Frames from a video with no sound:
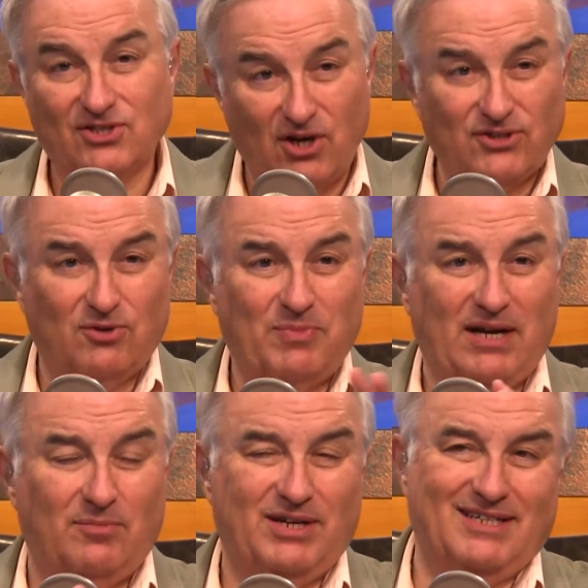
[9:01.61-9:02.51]
It's also
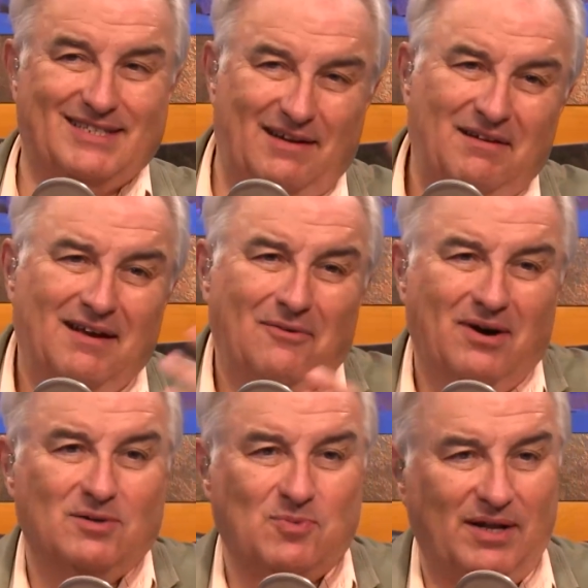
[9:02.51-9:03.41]
better because then,
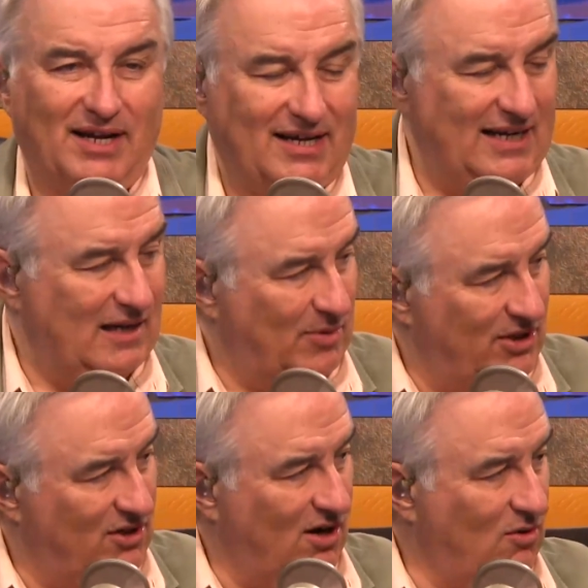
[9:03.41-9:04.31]
well, it's probably not going to end up on
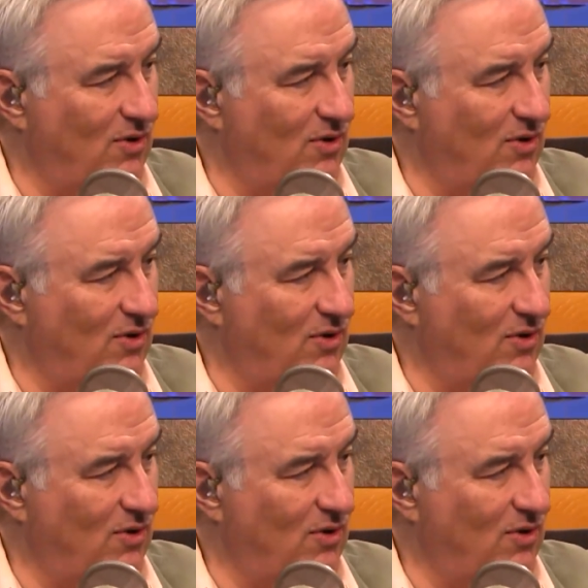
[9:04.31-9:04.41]
the dark